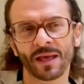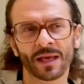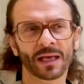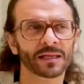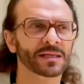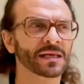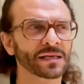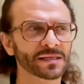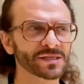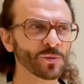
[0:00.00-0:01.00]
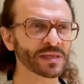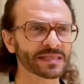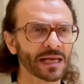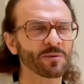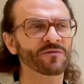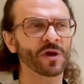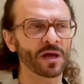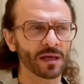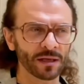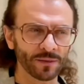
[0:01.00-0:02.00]
And so Pascale,
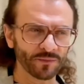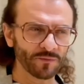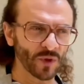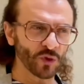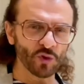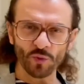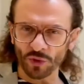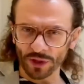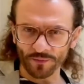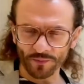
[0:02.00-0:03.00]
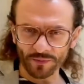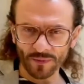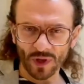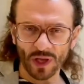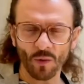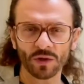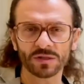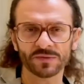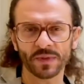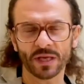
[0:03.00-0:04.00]
with humor, he wants to
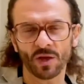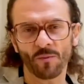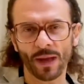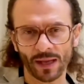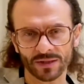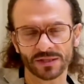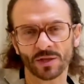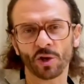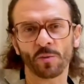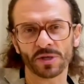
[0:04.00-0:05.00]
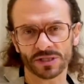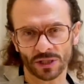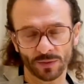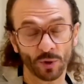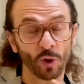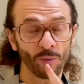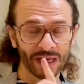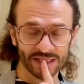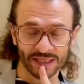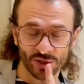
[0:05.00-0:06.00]
speak about
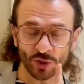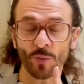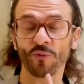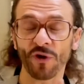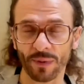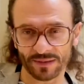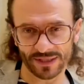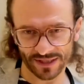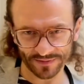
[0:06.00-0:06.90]
globalization problems.